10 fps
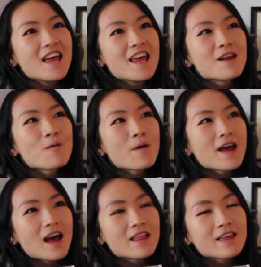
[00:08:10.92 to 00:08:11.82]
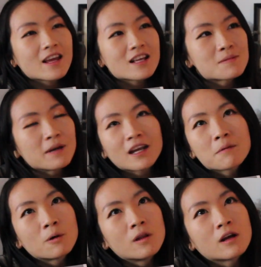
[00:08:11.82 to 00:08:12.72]
in a way, I think he's
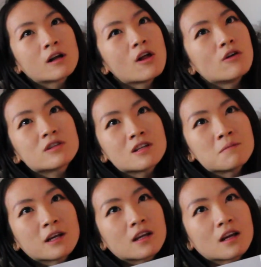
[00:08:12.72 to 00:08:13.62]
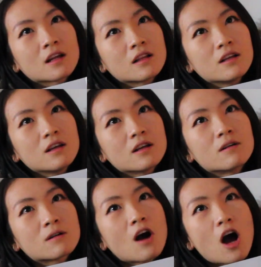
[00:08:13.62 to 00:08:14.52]
making more than clothes. He's making,
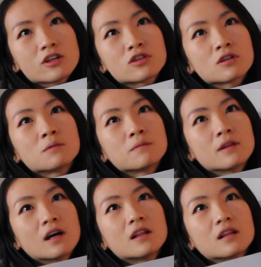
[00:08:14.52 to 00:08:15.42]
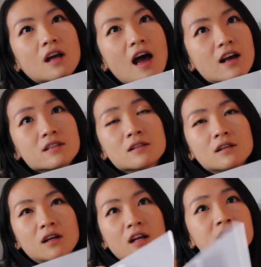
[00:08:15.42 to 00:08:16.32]
costume that has
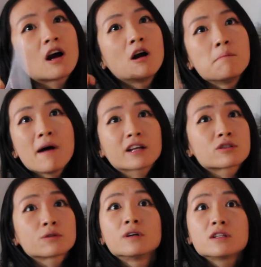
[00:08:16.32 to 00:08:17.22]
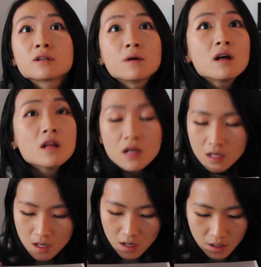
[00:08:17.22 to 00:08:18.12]
entire backstory to it,
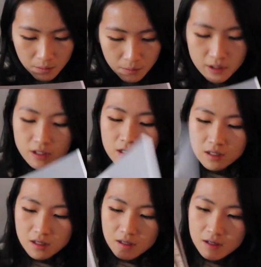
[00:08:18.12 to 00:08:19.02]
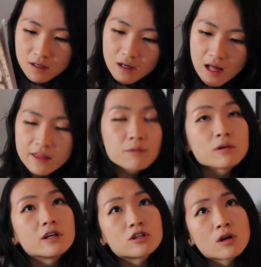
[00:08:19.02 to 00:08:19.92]
which I think
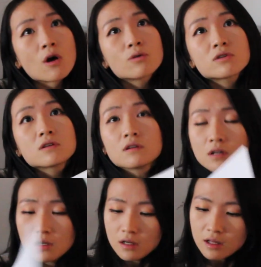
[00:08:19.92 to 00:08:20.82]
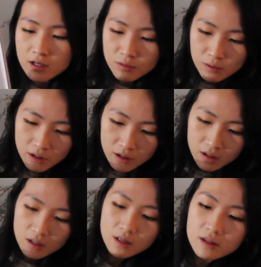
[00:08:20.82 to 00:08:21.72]
really shows in his work
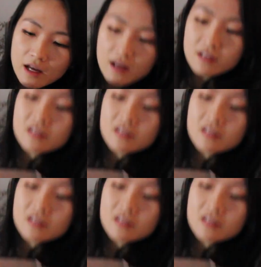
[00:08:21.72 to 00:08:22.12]
that